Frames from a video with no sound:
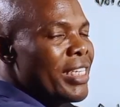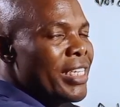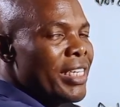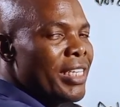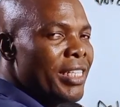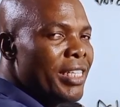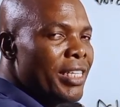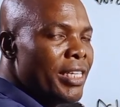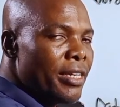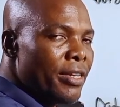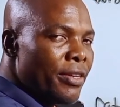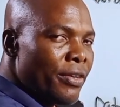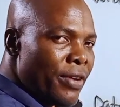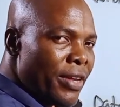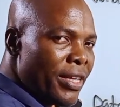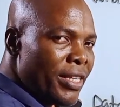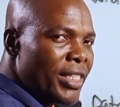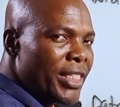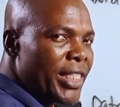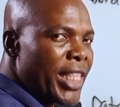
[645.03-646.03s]
in the
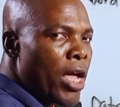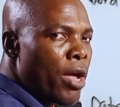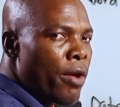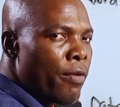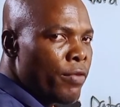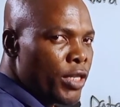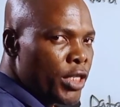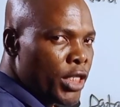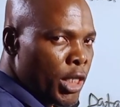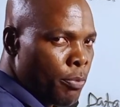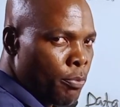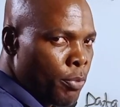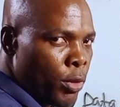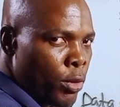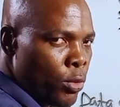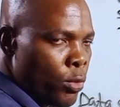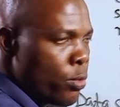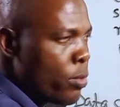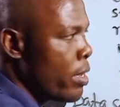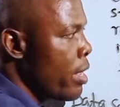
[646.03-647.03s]
register of the
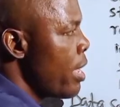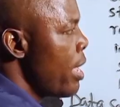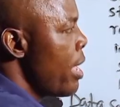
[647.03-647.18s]
CPU,